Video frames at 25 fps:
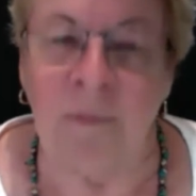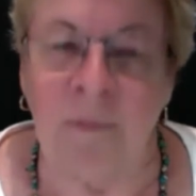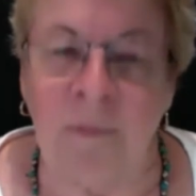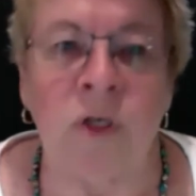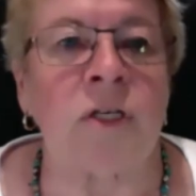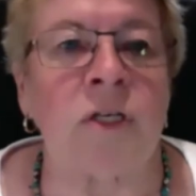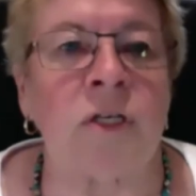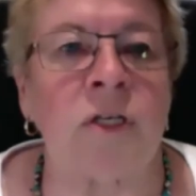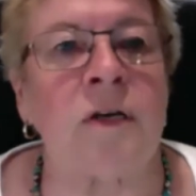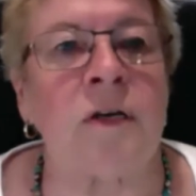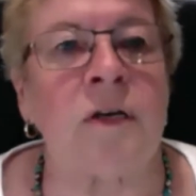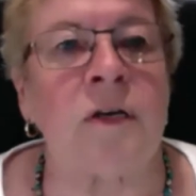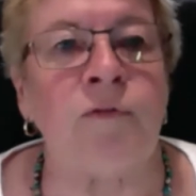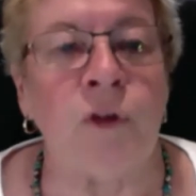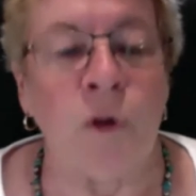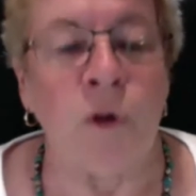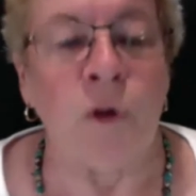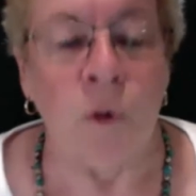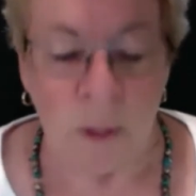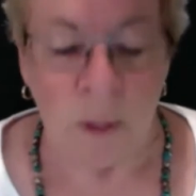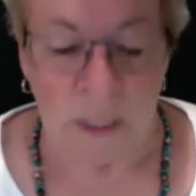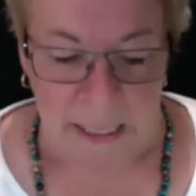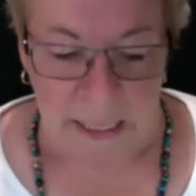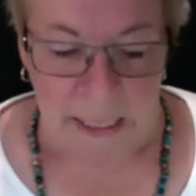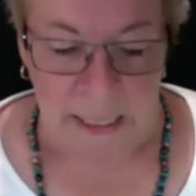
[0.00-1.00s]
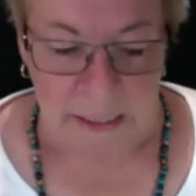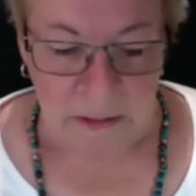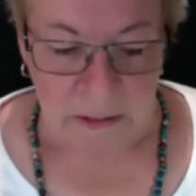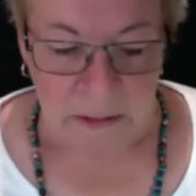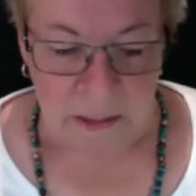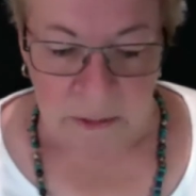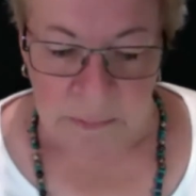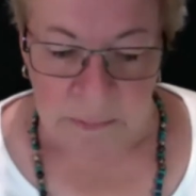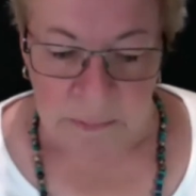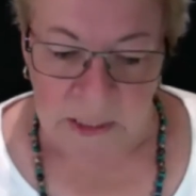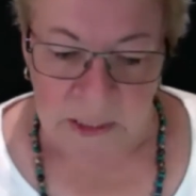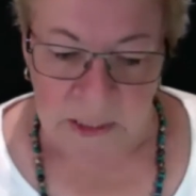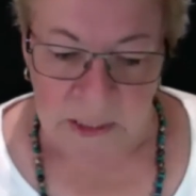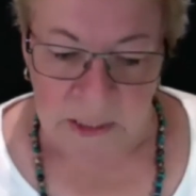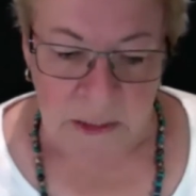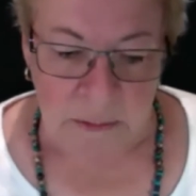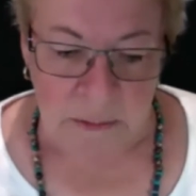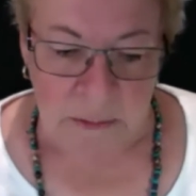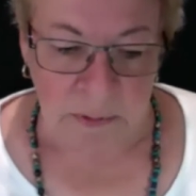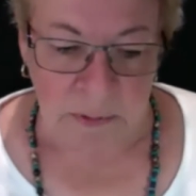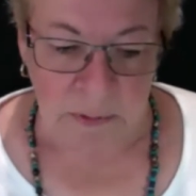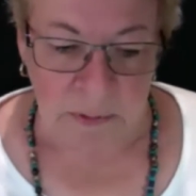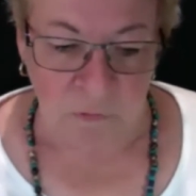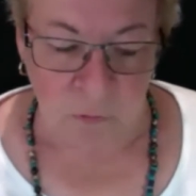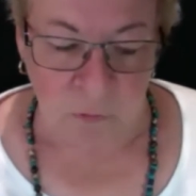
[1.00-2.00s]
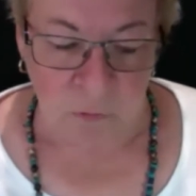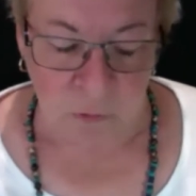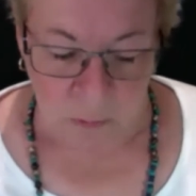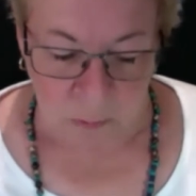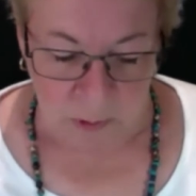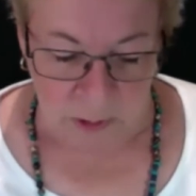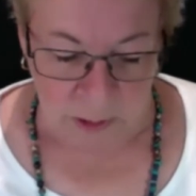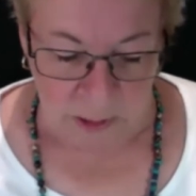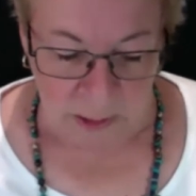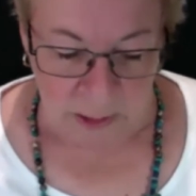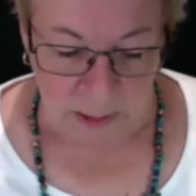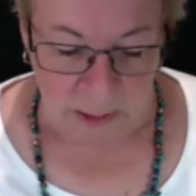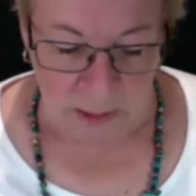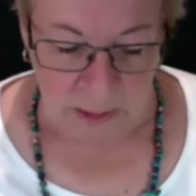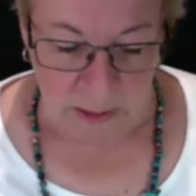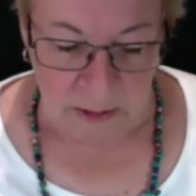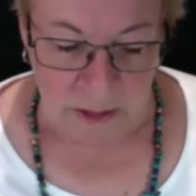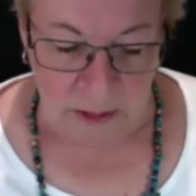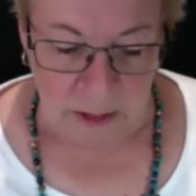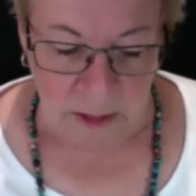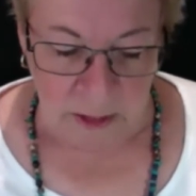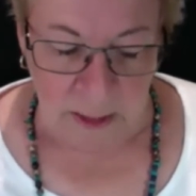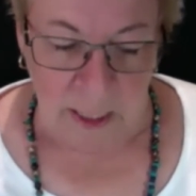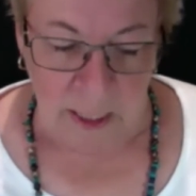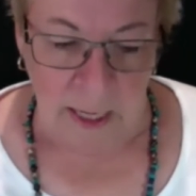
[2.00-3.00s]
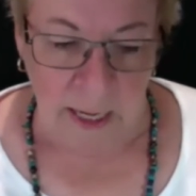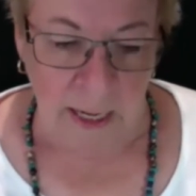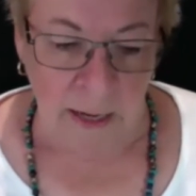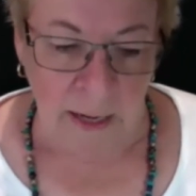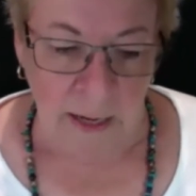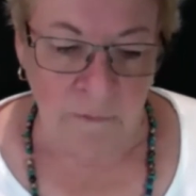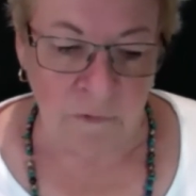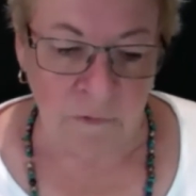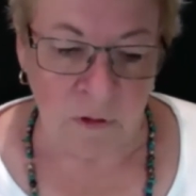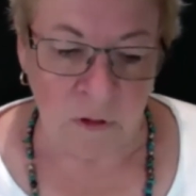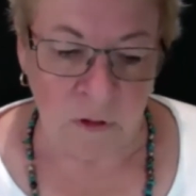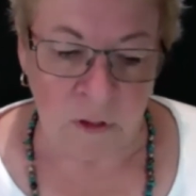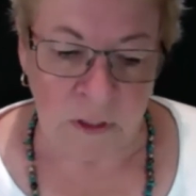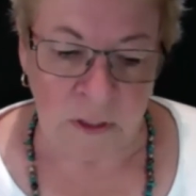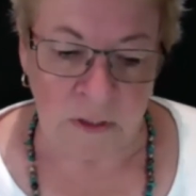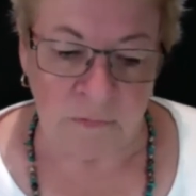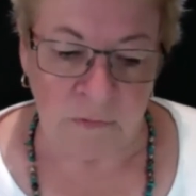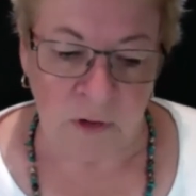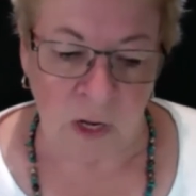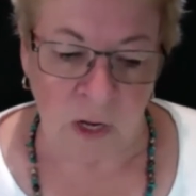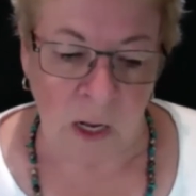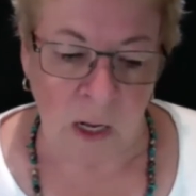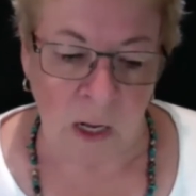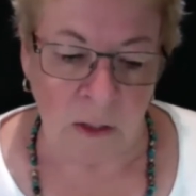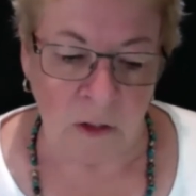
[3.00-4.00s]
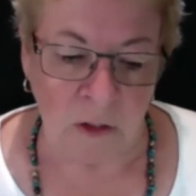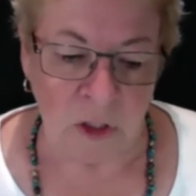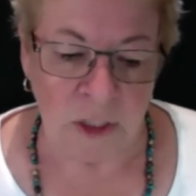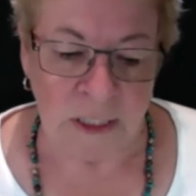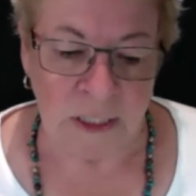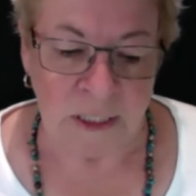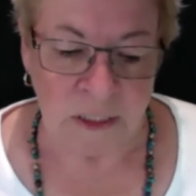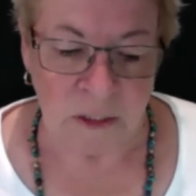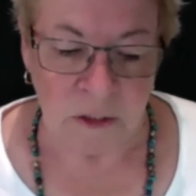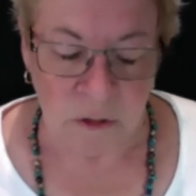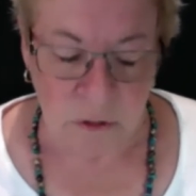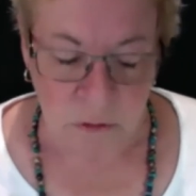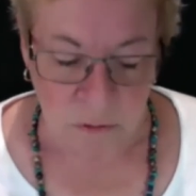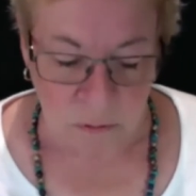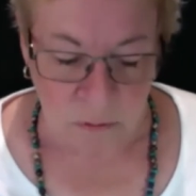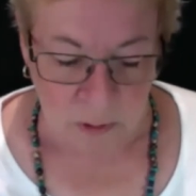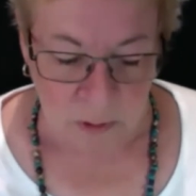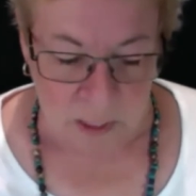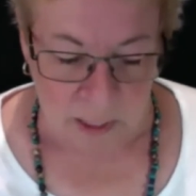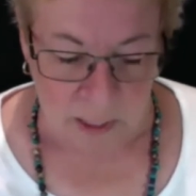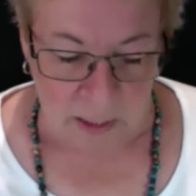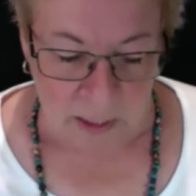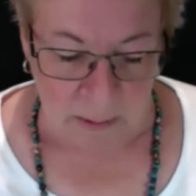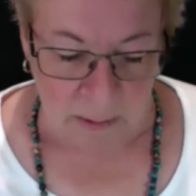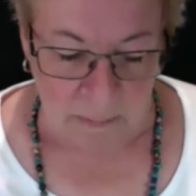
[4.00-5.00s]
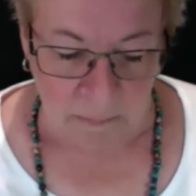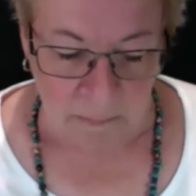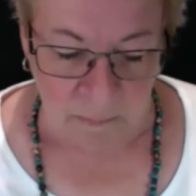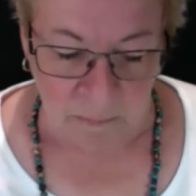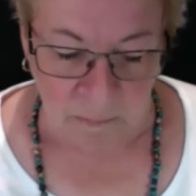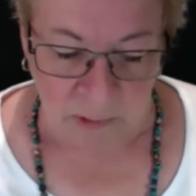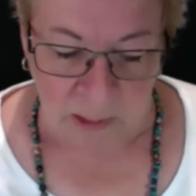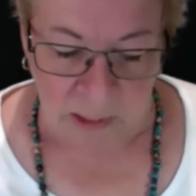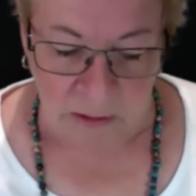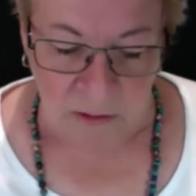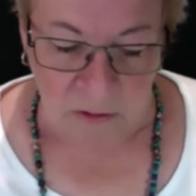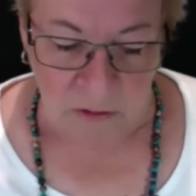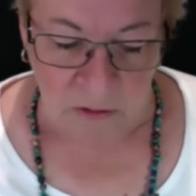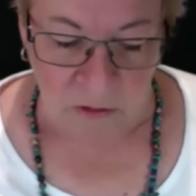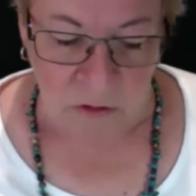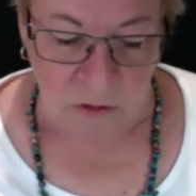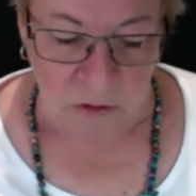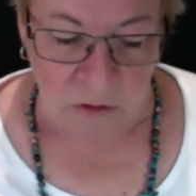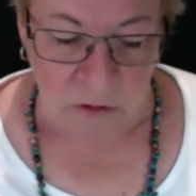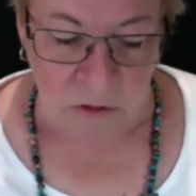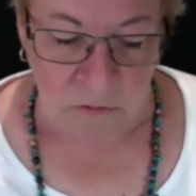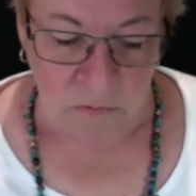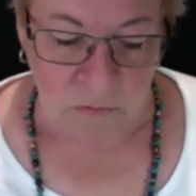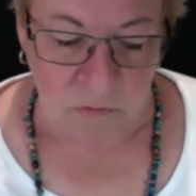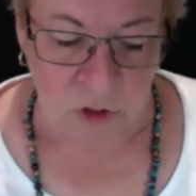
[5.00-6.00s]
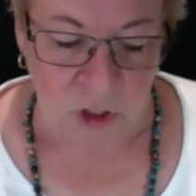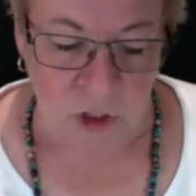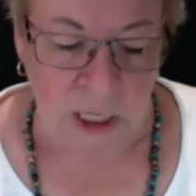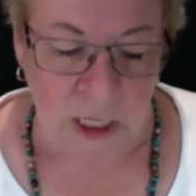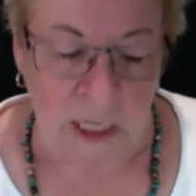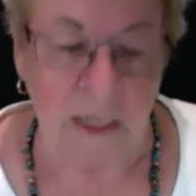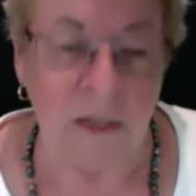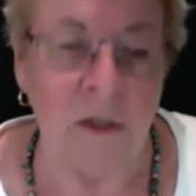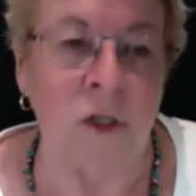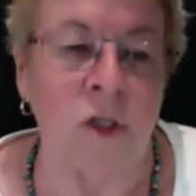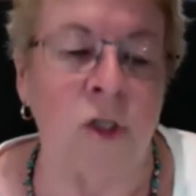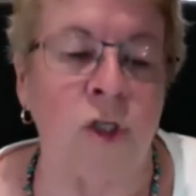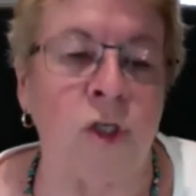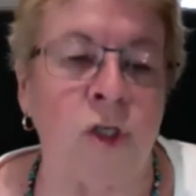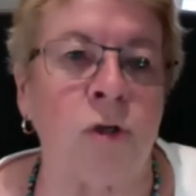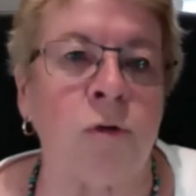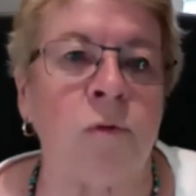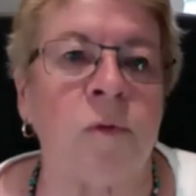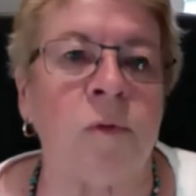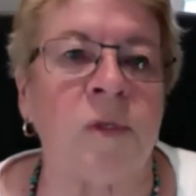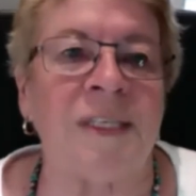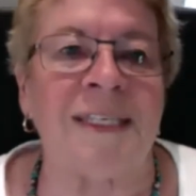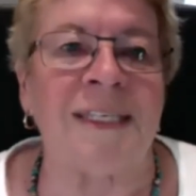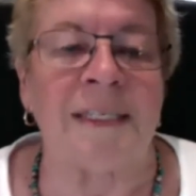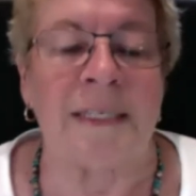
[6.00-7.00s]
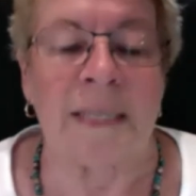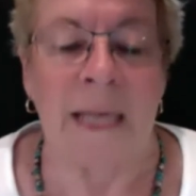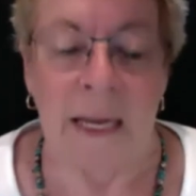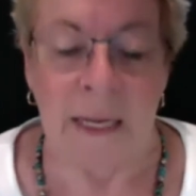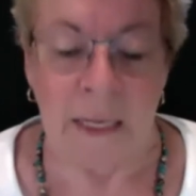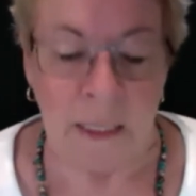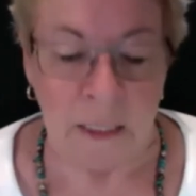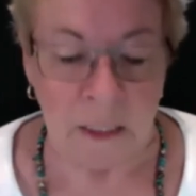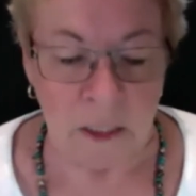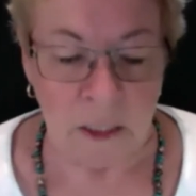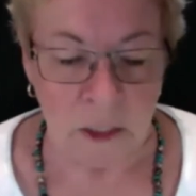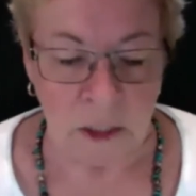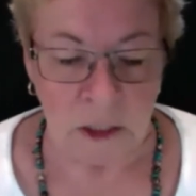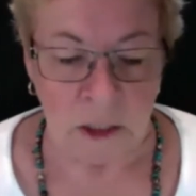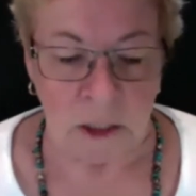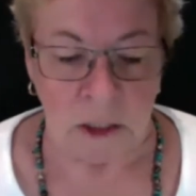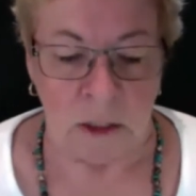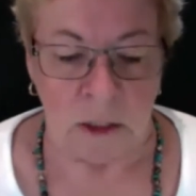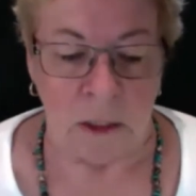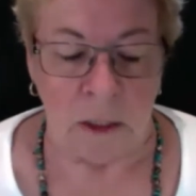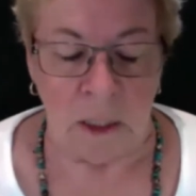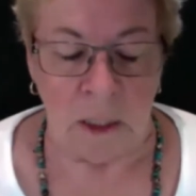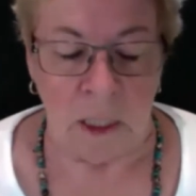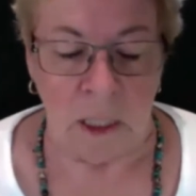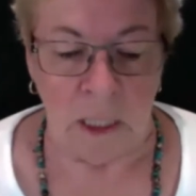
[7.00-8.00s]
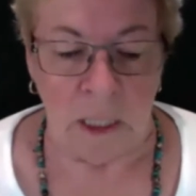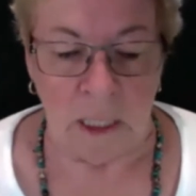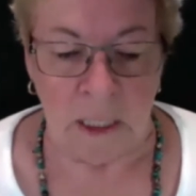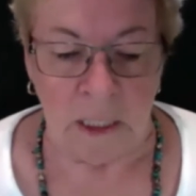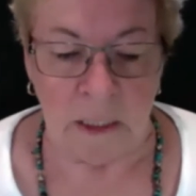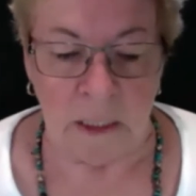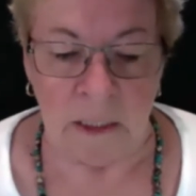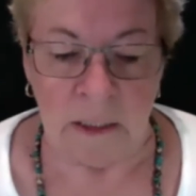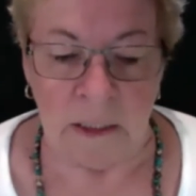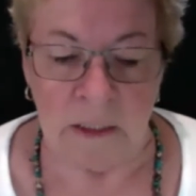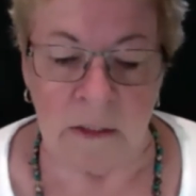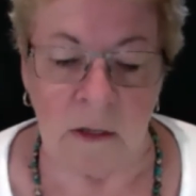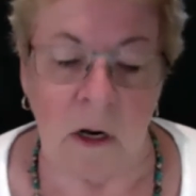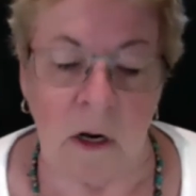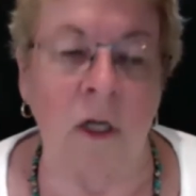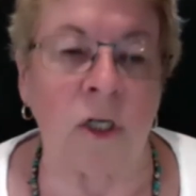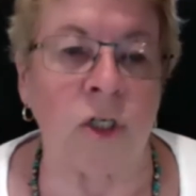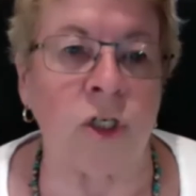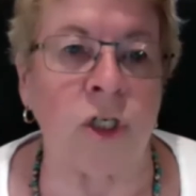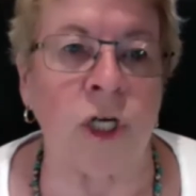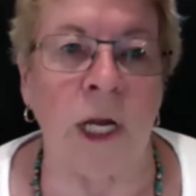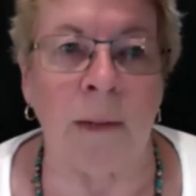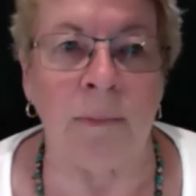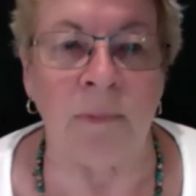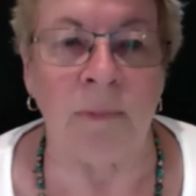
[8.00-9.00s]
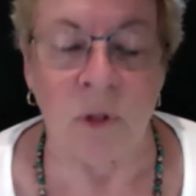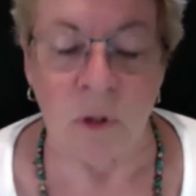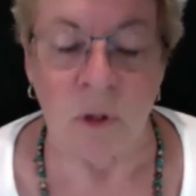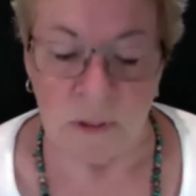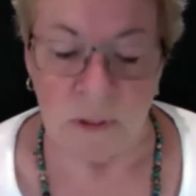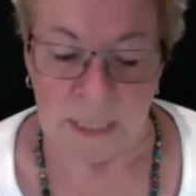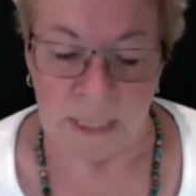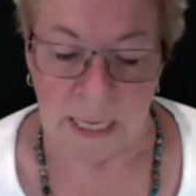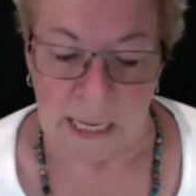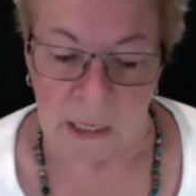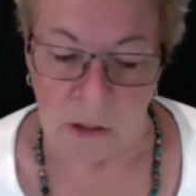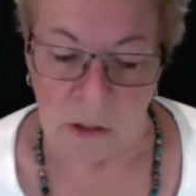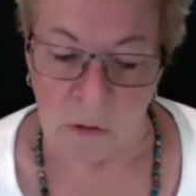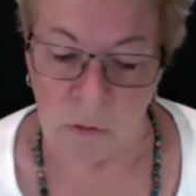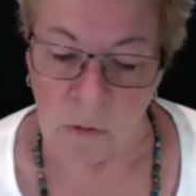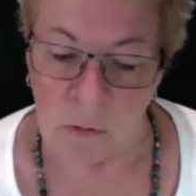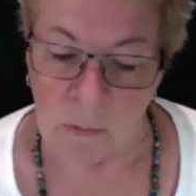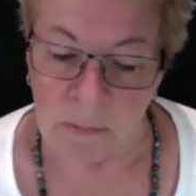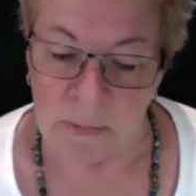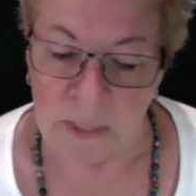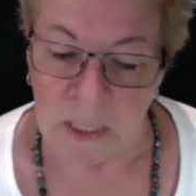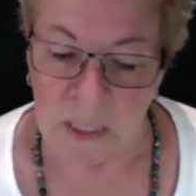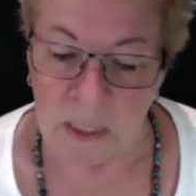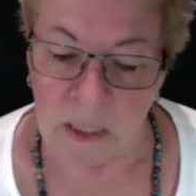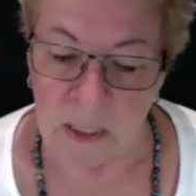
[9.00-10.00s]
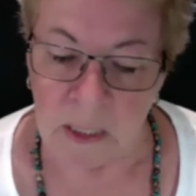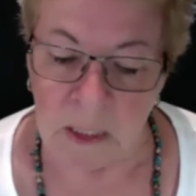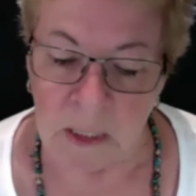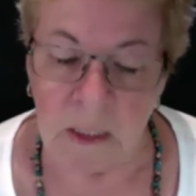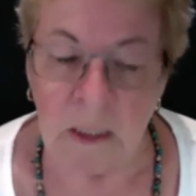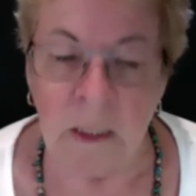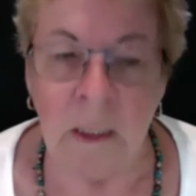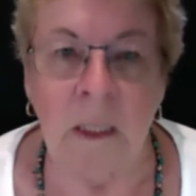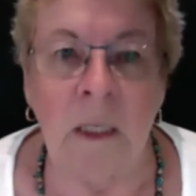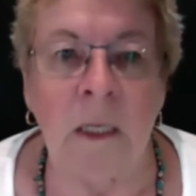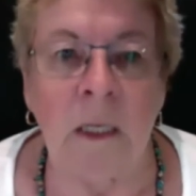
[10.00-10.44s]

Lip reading: Just a few announcements before we end today. First of all, just to June 2nd is our chapter's annual meeting.